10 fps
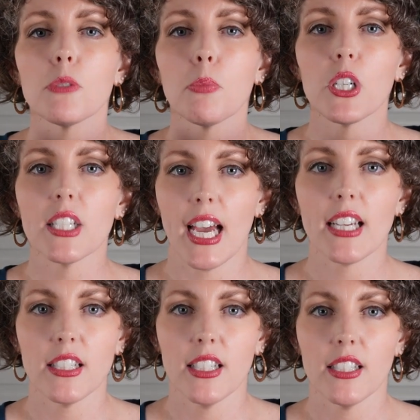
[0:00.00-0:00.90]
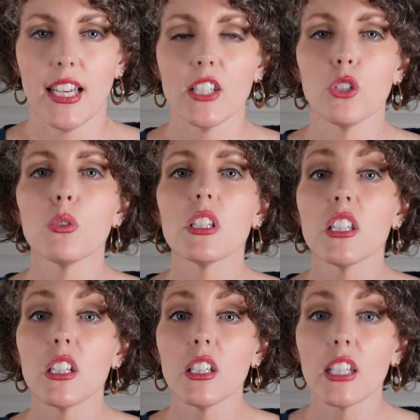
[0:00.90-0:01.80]
protect it and to
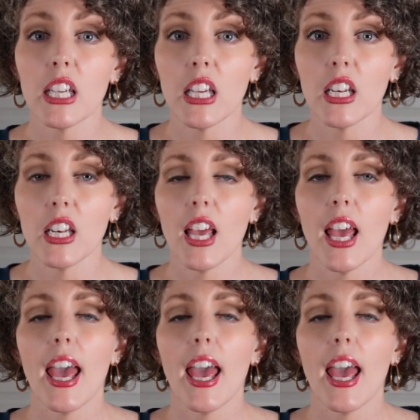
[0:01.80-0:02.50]
seal it in.